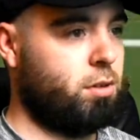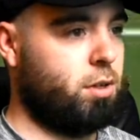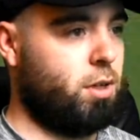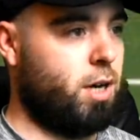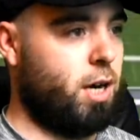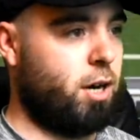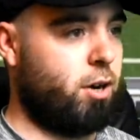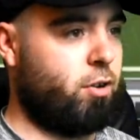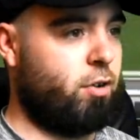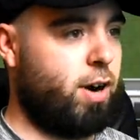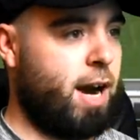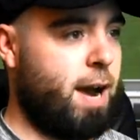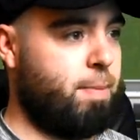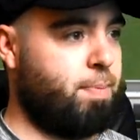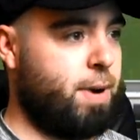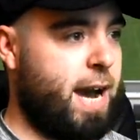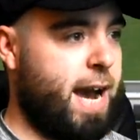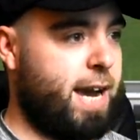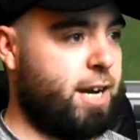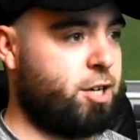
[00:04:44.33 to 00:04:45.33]
Oh, ah,
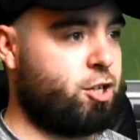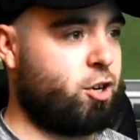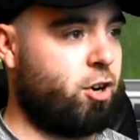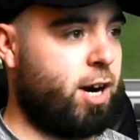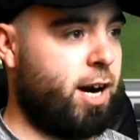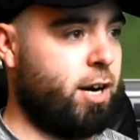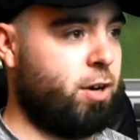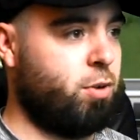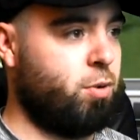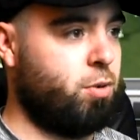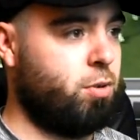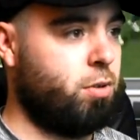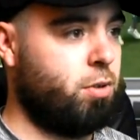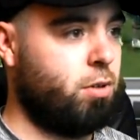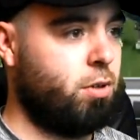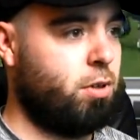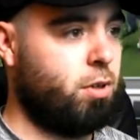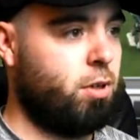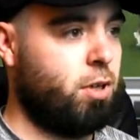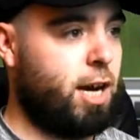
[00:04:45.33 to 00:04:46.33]
crap. I had triangle.
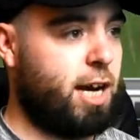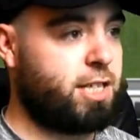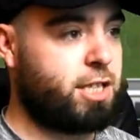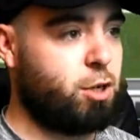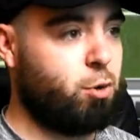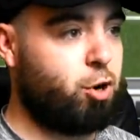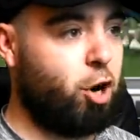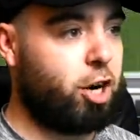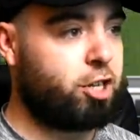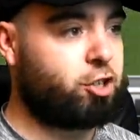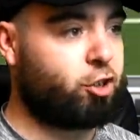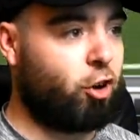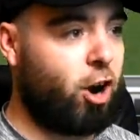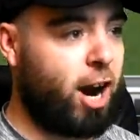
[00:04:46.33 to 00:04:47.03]
I still got